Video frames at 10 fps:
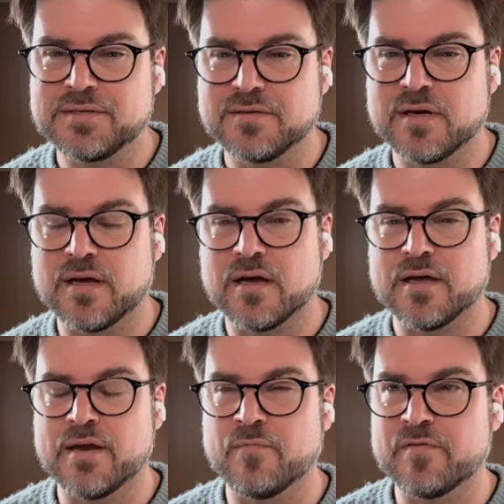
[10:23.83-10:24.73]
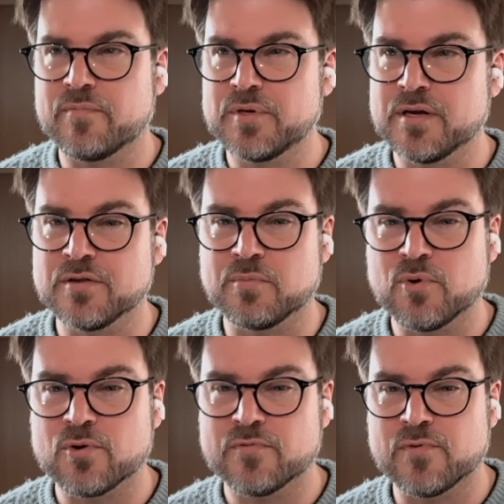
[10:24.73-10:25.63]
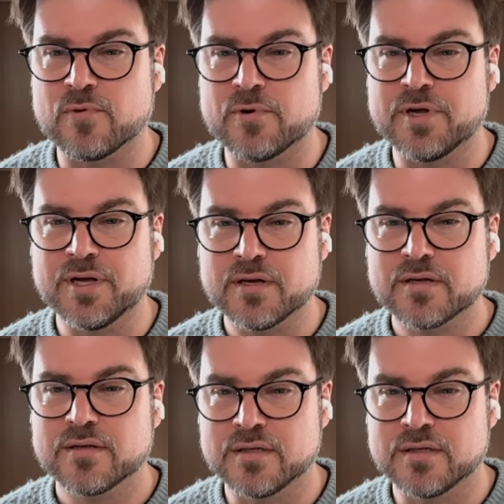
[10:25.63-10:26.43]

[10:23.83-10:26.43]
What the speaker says: and we've done the port forwarding, the